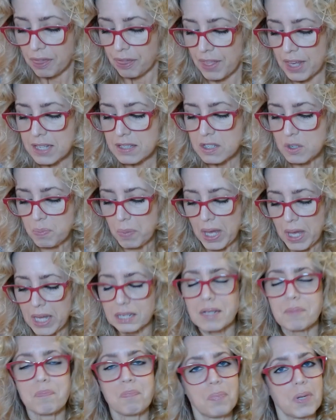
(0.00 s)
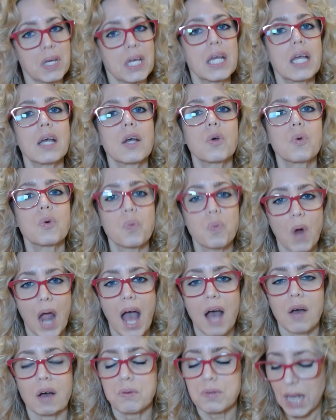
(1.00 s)
They spend big,
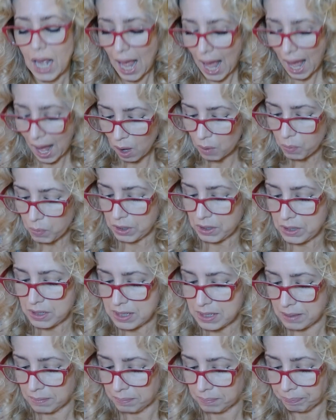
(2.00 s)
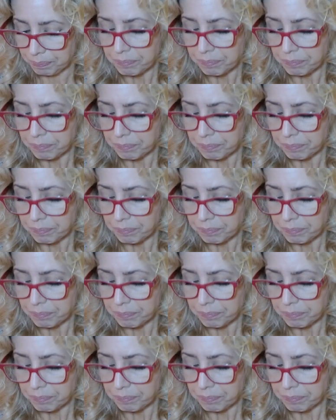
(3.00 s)
round hours.